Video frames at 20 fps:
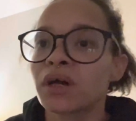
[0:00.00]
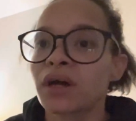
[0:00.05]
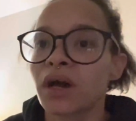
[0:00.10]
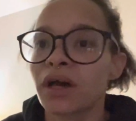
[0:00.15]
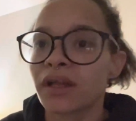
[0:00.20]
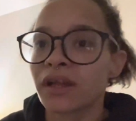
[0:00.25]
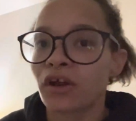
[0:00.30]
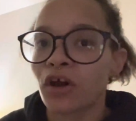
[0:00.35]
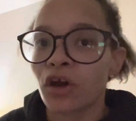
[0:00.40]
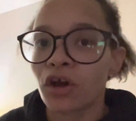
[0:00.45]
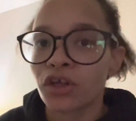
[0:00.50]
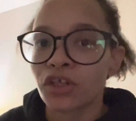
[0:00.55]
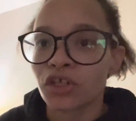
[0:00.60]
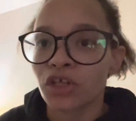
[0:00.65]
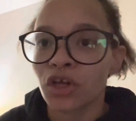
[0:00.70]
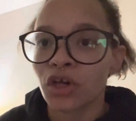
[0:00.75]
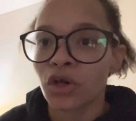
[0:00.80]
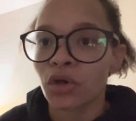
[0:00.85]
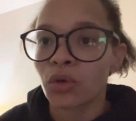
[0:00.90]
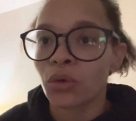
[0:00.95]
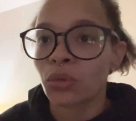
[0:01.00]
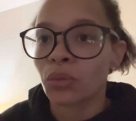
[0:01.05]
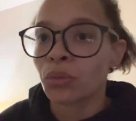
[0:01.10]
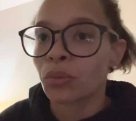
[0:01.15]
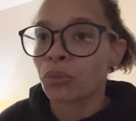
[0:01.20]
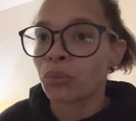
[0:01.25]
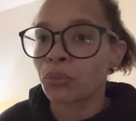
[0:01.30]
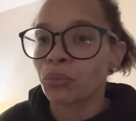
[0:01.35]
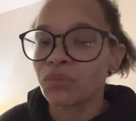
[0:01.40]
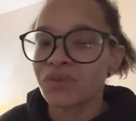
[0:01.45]
an audio
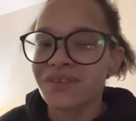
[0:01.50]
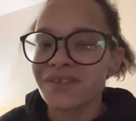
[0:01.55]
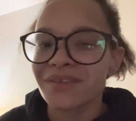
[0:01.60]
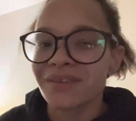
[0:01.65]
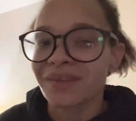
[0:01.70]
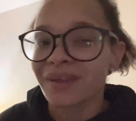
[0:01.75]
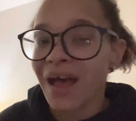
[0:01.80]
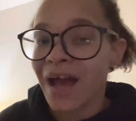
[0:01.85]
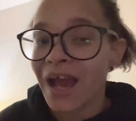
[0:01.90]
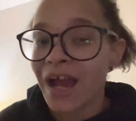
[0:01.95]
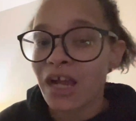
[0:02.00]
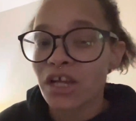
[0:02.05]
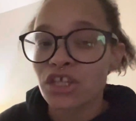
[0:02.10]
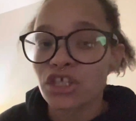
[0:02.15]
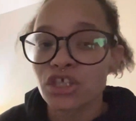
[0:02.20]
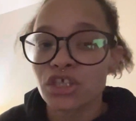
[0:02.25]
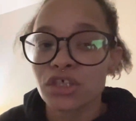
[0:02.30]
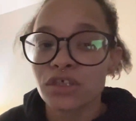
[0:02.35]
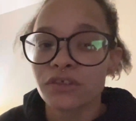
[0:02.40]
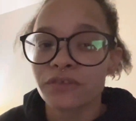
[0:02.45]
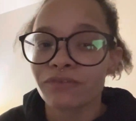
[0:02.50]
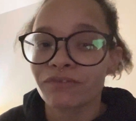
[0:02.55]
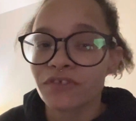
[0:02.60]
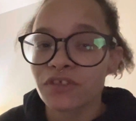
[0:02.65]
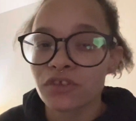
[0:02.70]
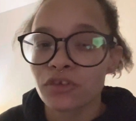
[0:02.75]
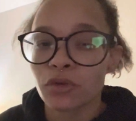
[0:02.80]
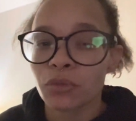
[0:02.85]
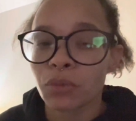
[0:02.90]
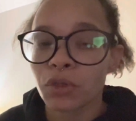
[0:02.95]
/
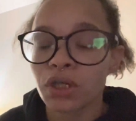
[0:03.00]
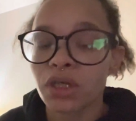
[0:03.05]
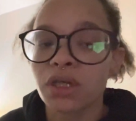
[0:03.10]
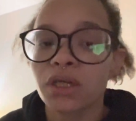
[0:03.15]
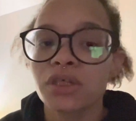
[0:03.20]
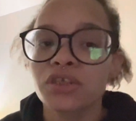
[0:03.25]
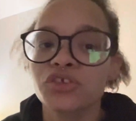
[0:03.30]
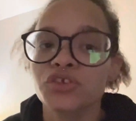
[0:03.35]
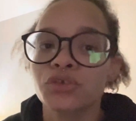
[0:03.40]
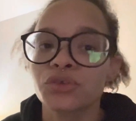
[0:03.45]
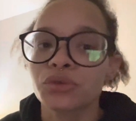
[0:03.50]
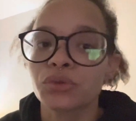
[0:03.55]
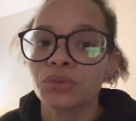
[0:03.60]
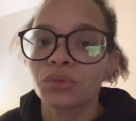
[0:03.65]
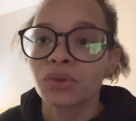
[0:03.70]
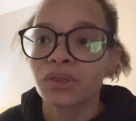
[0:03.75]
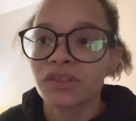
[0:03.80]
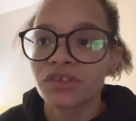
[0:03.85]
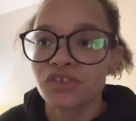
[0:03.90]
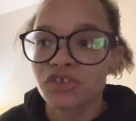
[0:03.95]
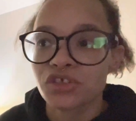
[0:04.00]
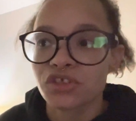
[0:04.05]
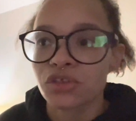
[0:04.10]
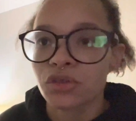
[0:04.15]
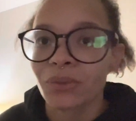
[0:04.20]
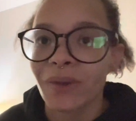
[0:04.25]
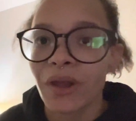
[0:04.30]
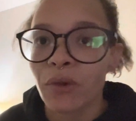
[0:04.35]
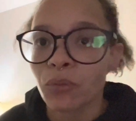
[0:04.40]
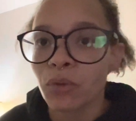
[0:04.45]
physical book to listen to
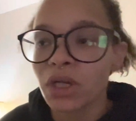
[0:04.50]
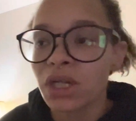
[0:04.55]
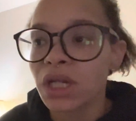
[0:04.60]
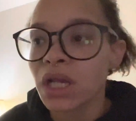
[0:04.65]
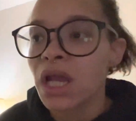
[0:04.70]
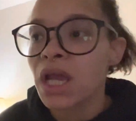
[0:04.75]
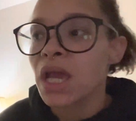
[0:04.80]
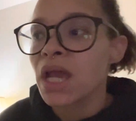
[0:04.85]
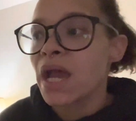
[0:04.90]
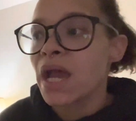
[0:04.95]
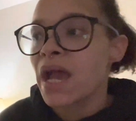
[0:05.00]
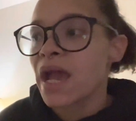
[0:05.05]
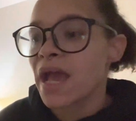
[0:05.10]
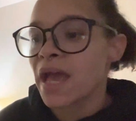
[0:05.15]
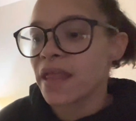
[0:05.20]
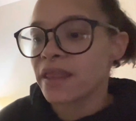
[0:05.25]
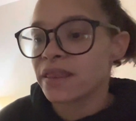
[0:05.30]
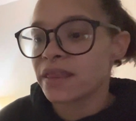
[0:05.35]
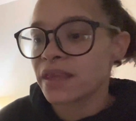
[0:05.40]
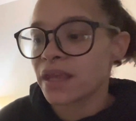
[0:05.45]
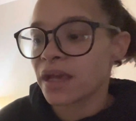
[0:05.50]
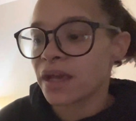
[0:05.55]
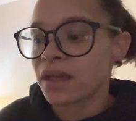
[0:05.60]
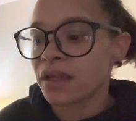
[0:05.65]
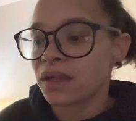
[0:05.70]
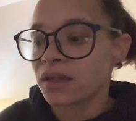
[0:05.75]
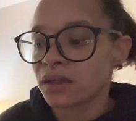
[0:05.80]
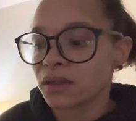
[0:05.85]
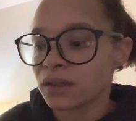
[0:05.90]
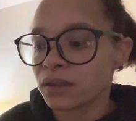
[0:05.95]
at work, and
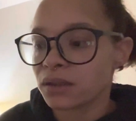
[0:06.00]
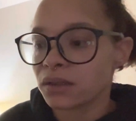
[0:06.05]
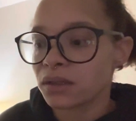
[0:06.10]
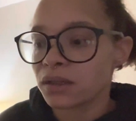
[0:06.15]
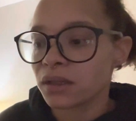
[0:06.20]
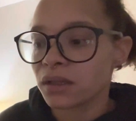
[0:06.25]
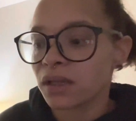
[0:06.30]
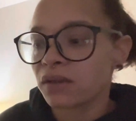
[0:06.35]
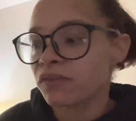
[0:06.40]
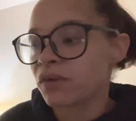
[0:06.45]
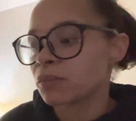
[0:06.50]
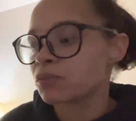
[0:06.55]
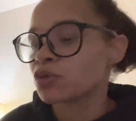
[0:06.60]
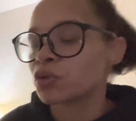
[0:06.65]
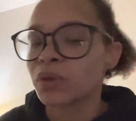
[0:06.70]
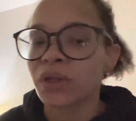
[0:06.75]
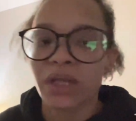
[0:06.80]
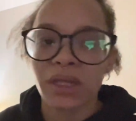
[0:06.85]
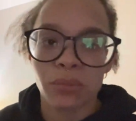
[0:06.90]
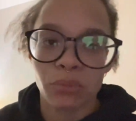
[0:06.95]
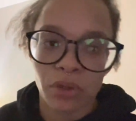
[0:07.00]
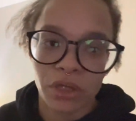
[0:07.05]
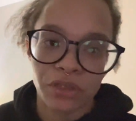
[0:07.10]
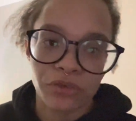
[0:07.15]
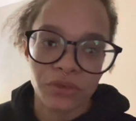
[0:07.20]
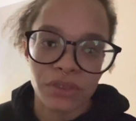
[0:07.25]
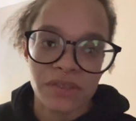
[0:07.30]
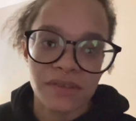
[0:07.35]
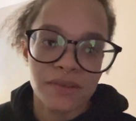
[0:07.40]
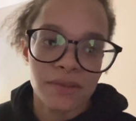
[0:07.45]
then if I'm doing any buddy
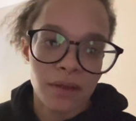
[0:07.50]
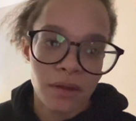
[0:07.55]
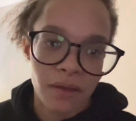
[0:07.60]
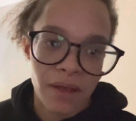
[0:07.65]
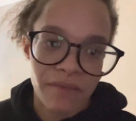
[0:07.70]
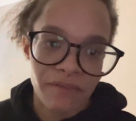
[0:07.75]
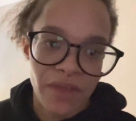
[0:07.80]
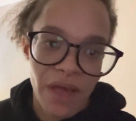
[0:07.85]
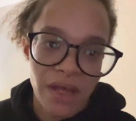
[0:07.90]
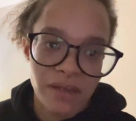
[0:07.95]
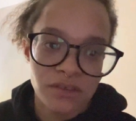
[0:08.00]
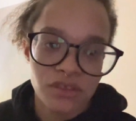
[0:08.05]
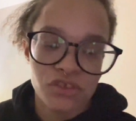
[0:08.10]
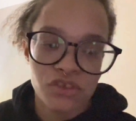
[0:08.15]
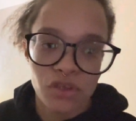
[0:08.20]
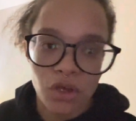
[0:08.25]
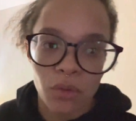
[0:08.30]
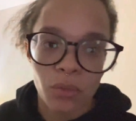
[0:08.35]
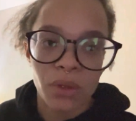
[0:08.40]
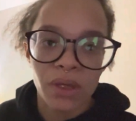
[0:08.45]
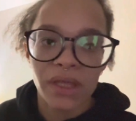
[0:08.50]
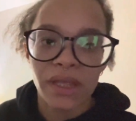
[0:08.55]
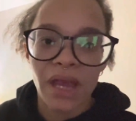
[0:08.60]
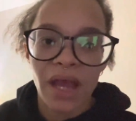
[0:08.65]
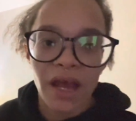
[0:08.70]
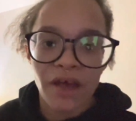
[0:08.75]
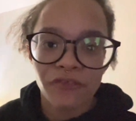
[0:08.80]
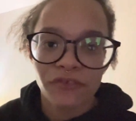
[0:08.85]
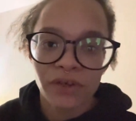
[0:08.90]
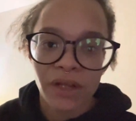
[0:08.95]
reads, I'll have that. So
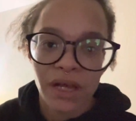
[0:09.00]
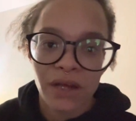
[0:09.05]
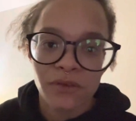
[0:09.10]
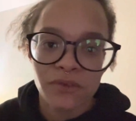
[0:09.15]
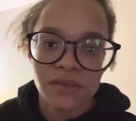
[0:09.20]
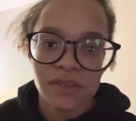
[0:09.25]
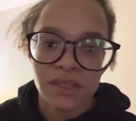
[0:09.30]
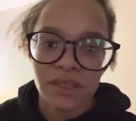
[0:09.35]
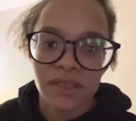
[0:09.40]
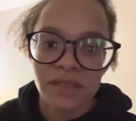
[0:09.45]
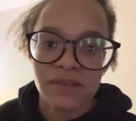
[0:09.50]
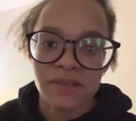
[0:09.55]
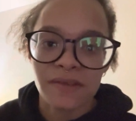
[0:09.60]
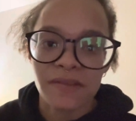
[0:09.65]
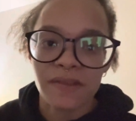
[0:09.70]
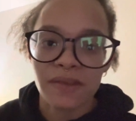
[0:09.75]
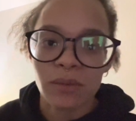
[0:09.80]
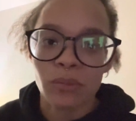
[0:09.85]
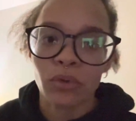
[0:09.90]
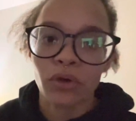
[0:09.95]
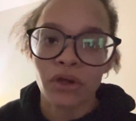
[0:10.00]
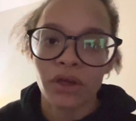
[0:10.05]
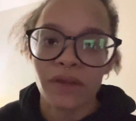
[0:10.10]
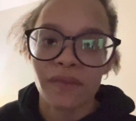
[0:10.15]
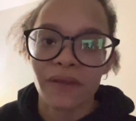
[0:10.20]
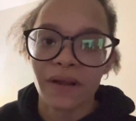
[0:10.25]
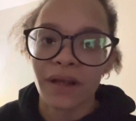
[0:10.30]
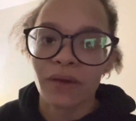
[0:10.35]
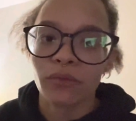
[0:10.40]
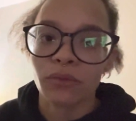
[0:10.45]
Catherine House is the book
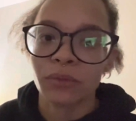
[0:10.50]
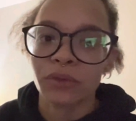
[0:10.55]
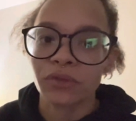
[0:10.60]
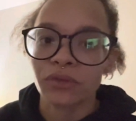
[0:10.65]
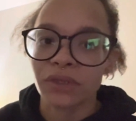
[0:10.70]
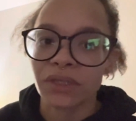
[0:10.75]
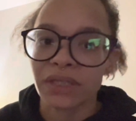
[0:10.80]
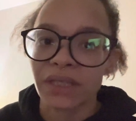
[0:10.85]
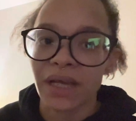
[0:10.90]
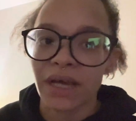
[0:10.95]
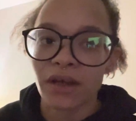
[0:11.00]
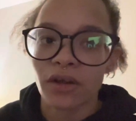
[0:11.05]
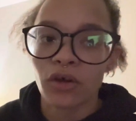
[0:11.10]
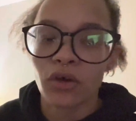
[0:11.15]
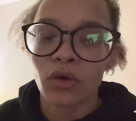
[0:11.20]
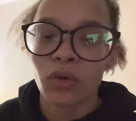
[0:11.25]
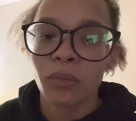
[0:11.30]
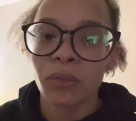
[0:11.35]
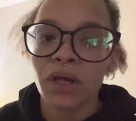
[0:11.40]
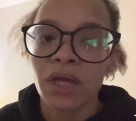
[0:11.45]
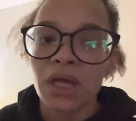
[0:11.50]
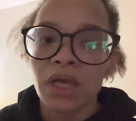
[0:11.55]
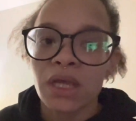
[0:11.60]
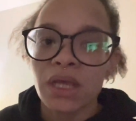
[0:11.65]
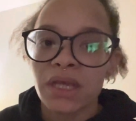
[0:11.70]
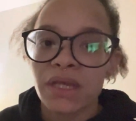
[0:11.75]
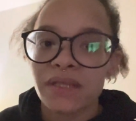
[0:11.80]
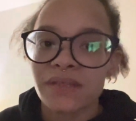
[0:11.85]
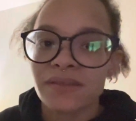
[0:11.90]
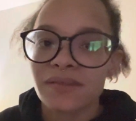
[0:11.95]
that I will be reading at home.
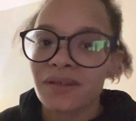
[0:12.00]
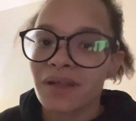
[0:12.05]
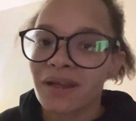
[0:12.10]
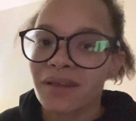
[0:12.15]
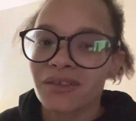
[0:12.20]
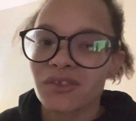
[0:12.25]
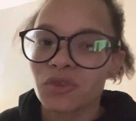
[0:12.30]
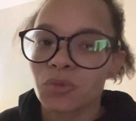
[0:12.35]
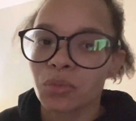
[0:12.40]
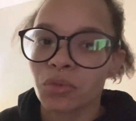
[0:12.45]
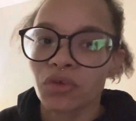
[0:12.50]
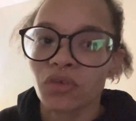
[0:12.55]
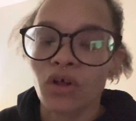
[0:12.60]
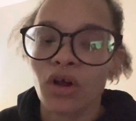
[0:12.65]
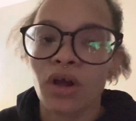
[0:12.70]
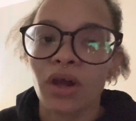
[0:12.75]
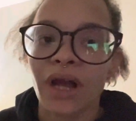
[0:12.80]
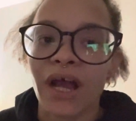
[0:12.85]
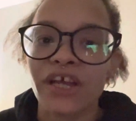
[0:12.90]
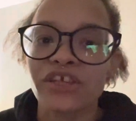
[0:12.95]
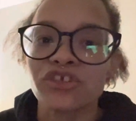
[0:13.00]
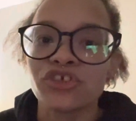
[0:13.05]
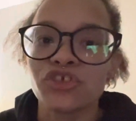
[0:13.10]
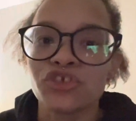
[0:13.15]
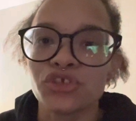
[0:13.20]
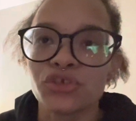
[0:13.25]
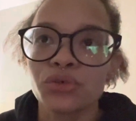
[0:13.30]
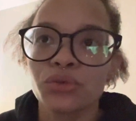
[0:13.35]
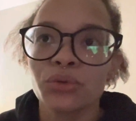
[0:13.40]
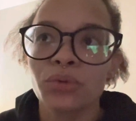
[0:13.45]
It's not super long. I
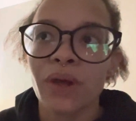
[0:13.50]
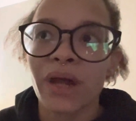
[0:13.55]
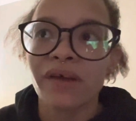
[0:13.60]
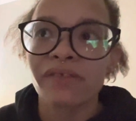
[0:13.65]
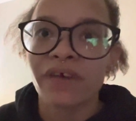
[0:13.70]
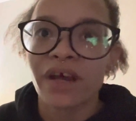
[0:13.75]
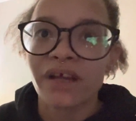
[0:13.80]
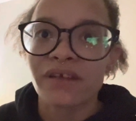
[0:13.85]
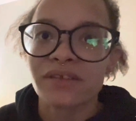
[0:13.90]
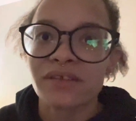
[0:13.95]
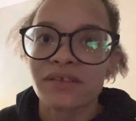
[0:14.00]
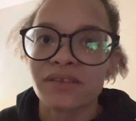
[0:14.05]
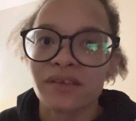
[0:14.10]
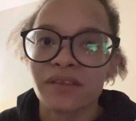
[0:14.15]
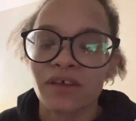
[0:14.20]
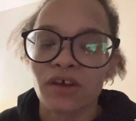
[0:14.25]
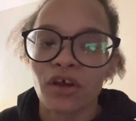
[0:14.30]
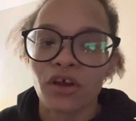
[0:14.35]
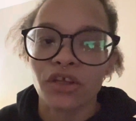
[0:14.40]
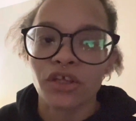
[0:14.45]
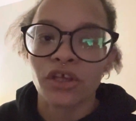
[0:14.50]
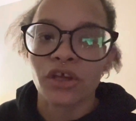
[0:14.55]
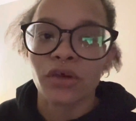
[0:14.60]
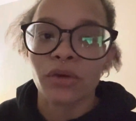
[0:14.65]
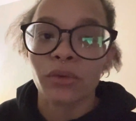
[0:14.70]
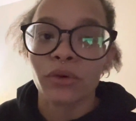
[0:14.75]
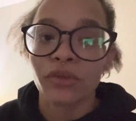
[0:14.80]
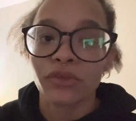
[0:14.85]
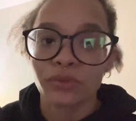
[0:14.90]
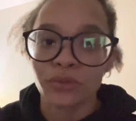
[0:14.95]
do have access to the
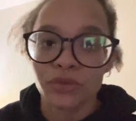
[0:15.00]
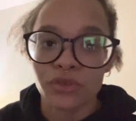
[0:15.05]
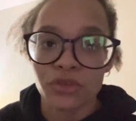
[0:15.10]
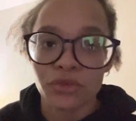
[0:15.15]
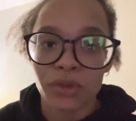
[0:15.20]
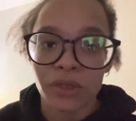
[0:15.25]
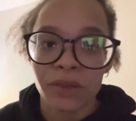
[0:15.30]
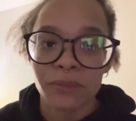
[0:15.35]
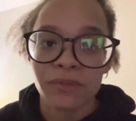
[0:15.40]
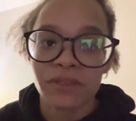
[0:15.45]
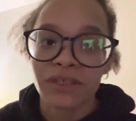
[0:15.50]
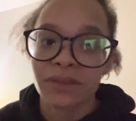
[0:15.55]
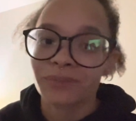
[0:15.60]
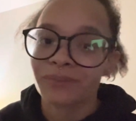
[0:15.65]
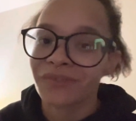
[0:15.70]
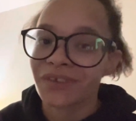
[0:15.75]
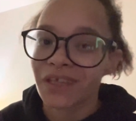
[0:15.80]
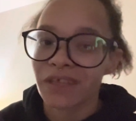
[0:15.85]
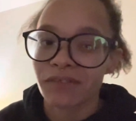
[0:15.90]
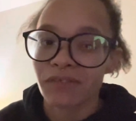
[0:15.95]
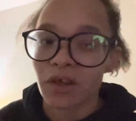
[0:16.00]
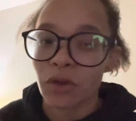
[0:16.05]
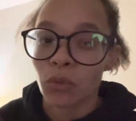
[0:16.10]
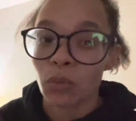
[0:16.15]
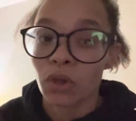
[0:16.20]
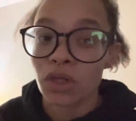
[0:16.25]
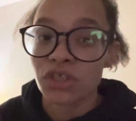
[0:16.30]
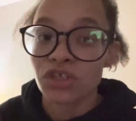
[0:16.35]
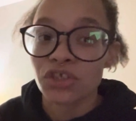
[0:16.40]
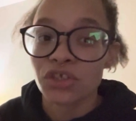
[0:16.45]
audio through Scribd if I
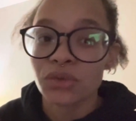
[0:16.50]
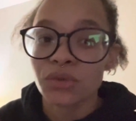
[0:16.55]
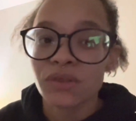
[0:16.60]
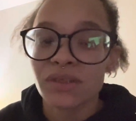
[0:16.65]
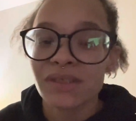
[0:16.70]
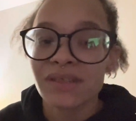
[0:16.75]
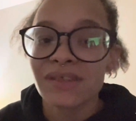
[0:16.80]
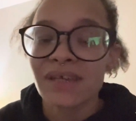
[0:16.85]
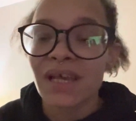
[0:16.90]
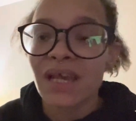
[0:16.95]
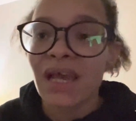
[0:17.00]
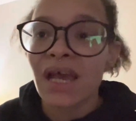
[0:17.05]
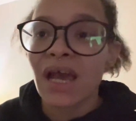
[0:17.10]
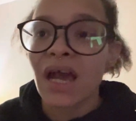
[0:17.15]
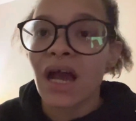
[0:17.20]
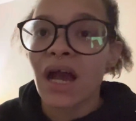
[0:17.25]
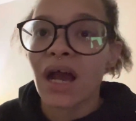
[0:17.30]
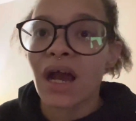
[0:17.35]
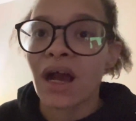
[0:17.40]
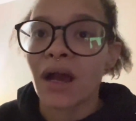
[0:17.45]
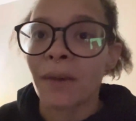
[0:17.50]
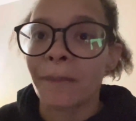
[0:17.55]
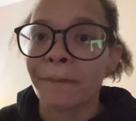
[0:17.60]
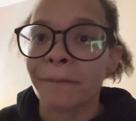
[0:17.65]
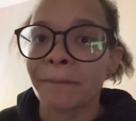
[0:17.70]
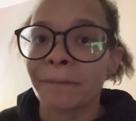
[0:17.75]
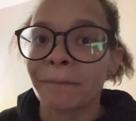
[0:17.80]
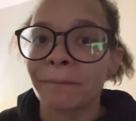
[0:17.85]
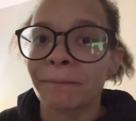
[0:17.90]
want to use it. I